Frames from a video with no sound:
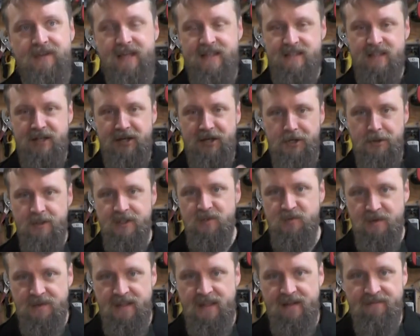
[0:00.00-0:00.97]
that's the
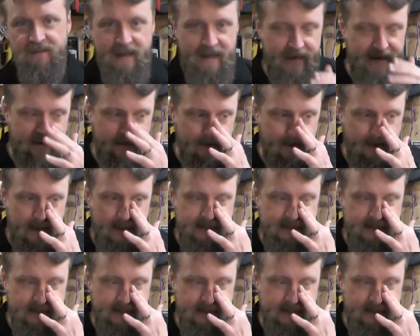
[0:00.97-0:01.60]
newest one they've gotten out,